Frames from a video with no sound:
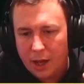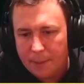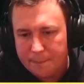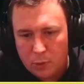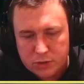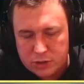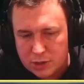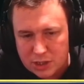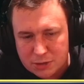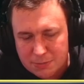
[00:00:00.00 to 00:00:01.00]
Also, it can
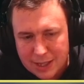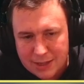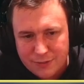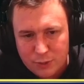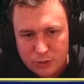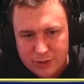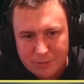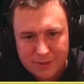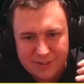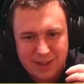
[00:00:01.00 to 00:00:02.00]
just make us force them to
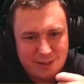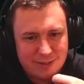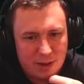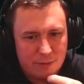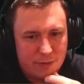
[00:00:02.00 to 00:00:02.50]
sack stuff if